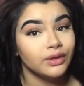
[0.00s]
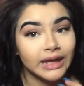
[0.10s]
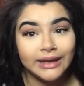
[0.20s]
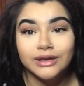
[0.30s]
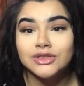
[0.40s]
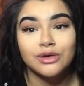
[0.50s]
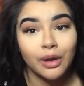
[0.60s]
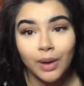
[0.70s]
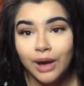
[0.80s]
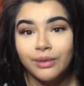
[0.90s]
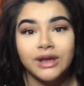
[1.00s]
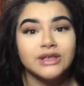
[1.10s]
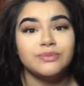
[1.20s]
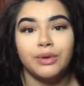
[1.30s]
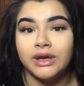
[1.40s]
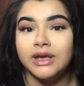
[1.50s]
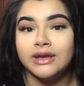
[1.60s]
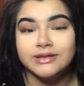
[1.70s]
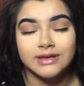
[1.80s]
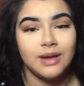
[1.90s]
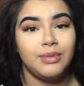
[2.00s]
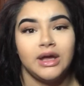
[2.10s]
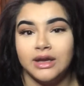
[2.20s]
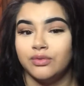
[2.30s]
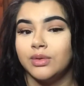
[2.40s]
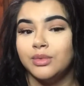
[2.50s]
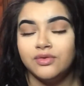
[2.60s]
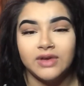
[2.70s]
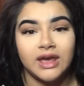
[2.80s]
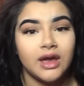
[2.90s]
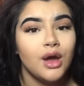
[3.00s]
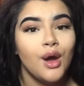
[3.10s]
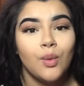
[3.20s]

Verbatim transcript: Ladies, you know how it is putting in a tampon and removing it